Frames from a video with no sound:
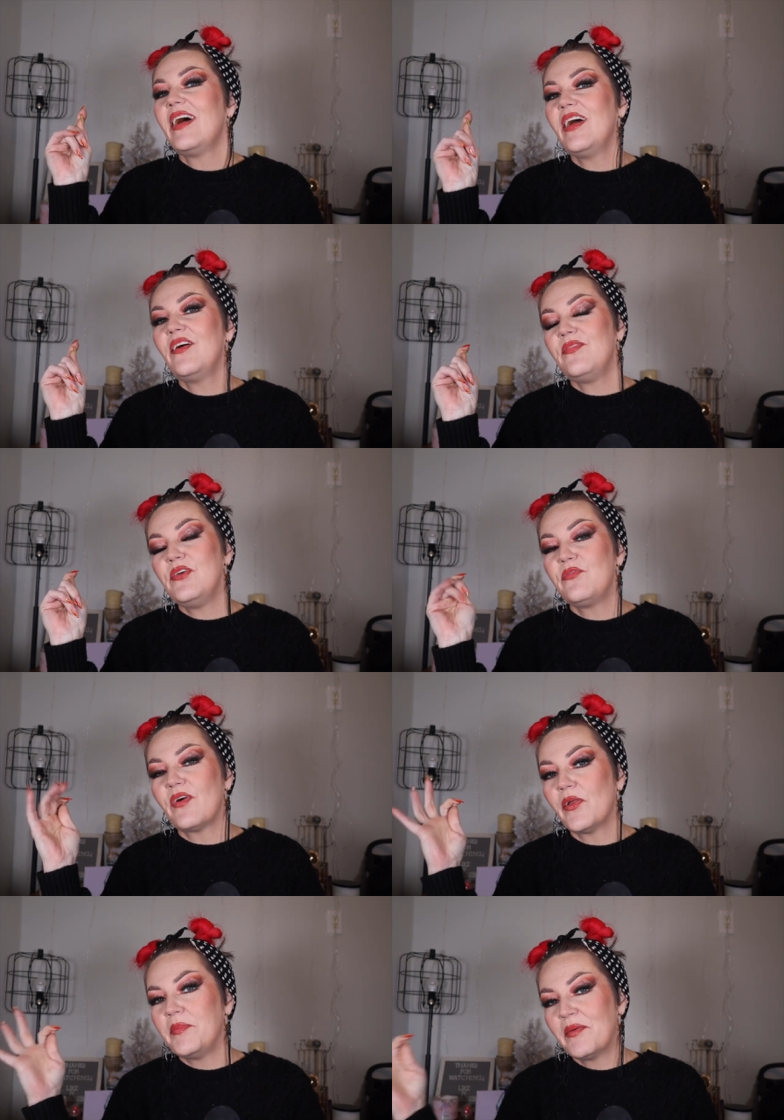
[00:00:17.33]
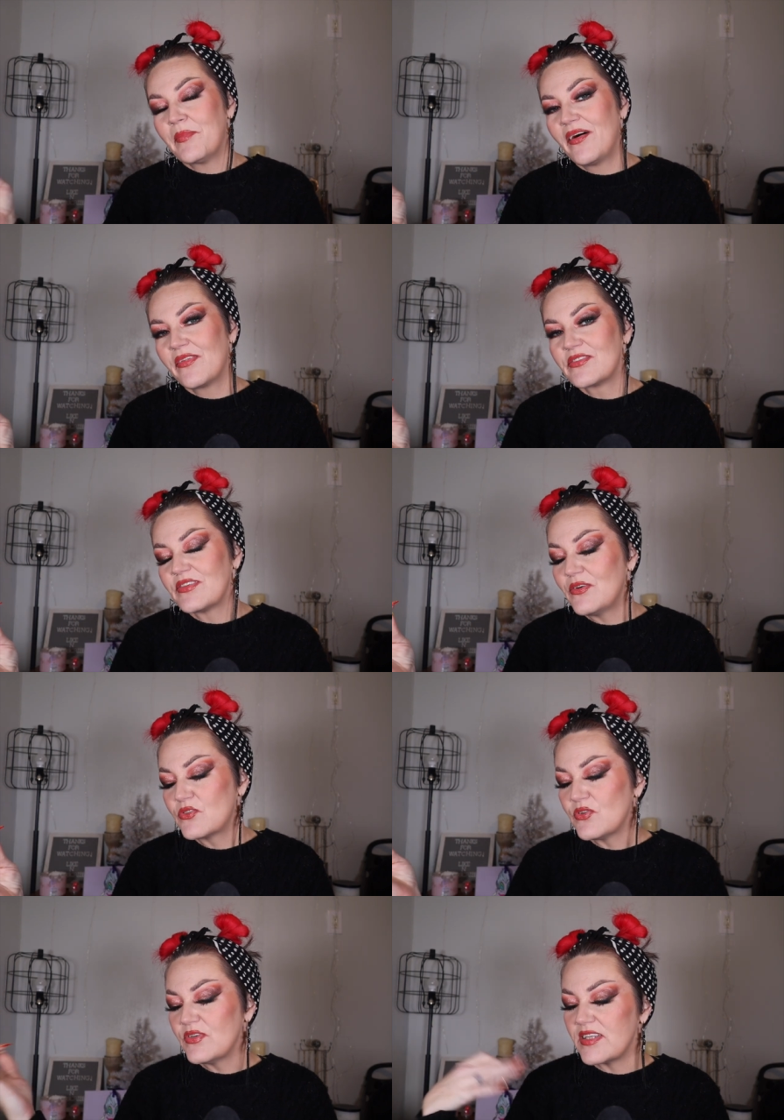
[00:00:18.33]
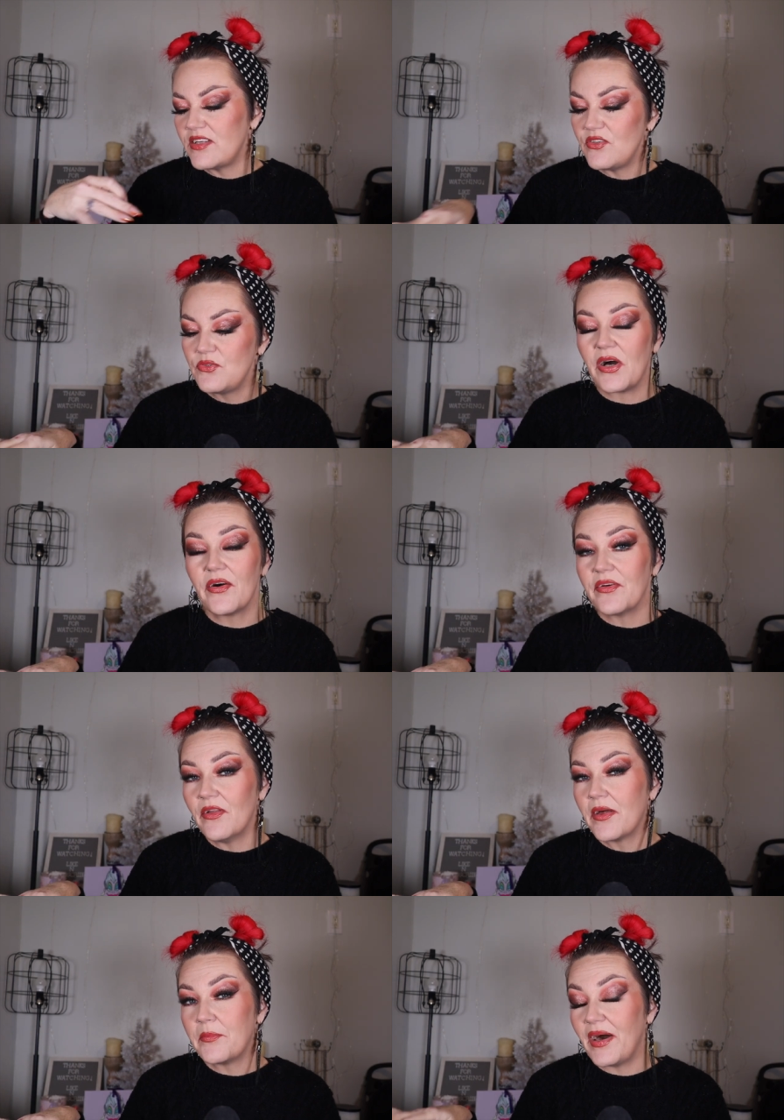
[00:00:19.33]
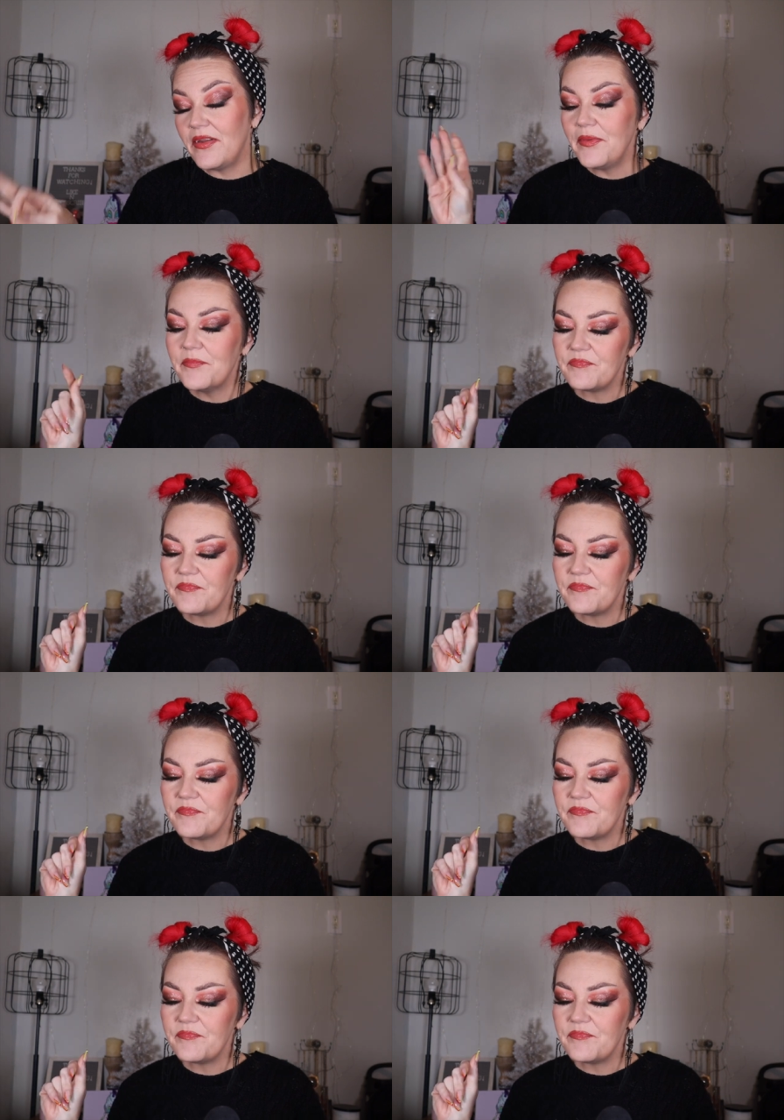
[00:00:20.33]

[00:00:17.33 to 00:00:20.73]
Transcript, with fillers: if you follow me on my other socials, I do talk a lot about it.